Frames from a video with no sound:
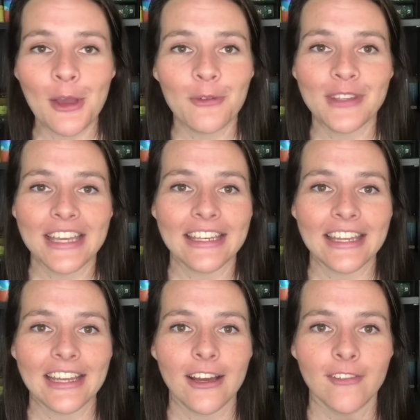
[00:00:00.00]
not over the
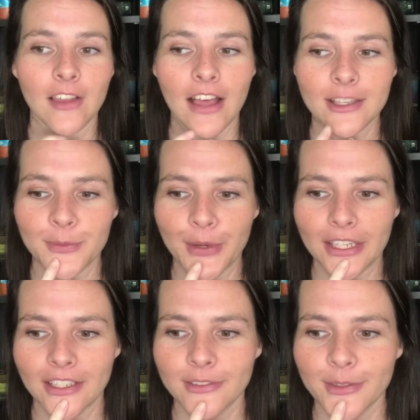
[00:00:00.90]
ending of the last
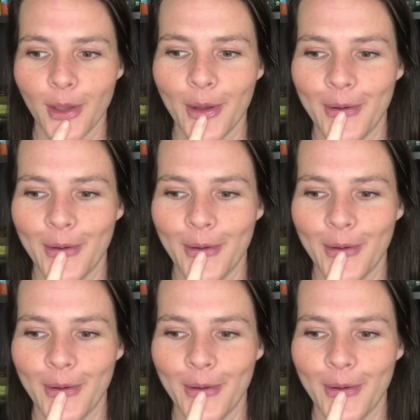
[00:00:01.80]
one, so